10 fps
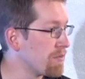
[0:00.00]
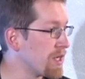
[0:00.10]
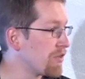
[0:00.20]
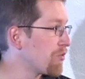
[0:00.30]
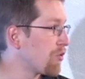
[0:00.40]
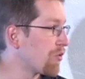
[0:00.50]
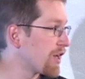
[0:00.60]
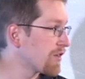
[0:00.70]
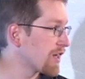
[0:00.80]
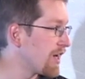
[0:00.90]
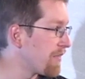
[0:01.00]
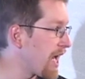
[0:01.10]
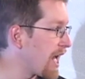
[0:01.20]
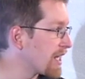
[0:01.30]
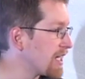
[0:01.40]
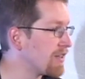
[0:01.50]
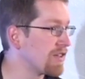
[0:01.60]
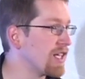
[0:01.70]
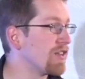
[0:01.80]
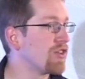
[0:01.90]
means more risk in that it's
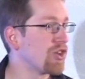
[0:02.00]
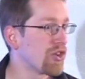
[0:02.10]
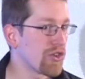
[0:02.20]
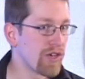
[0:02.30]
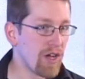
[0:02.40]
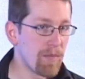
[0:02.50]
easier